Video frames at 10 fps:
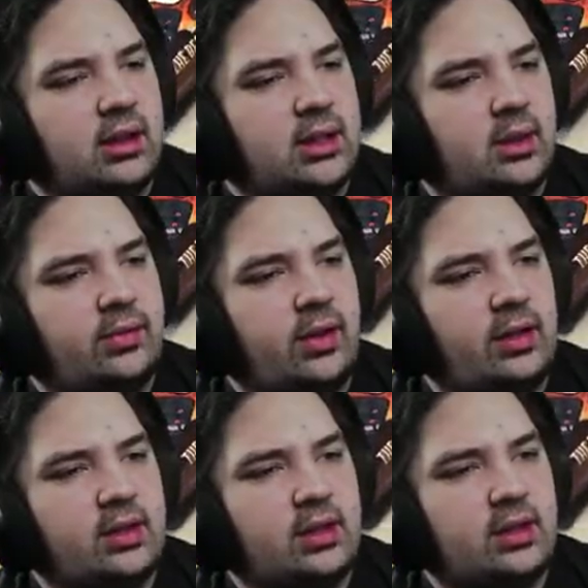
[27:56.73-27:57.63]
So
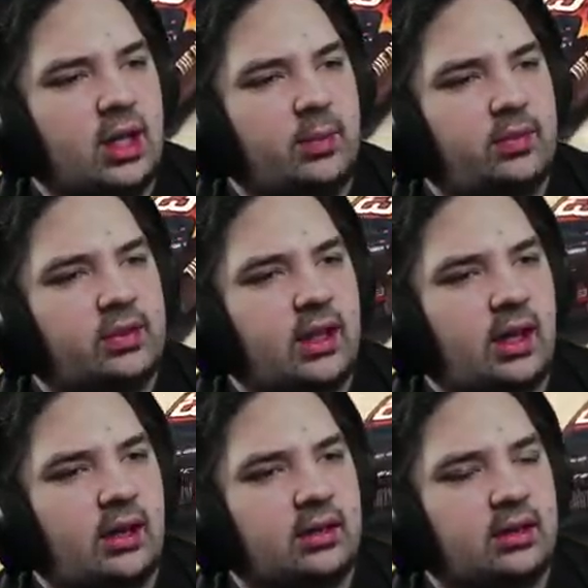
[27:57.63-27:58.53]
Alfredo's on the top of
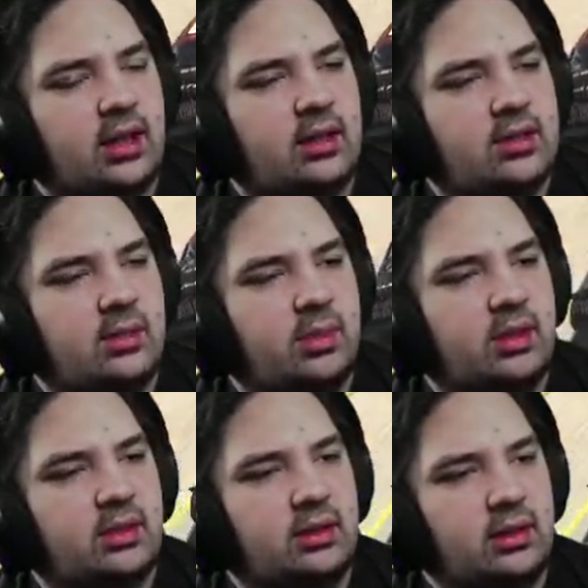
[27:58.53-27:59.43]
Kyle. Kyle's in the
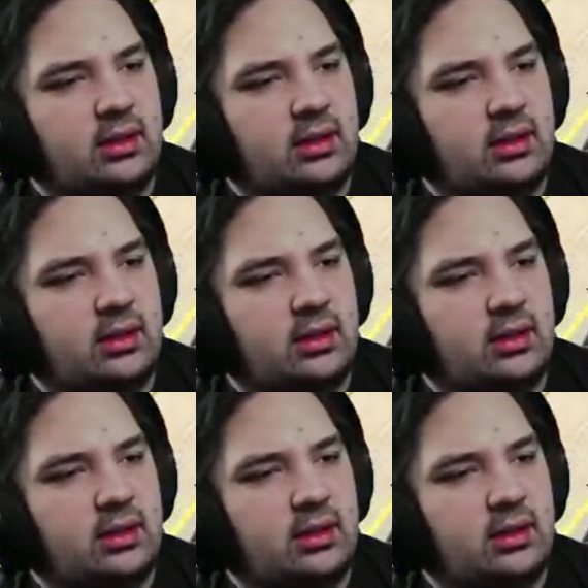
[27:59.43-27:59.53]
middle.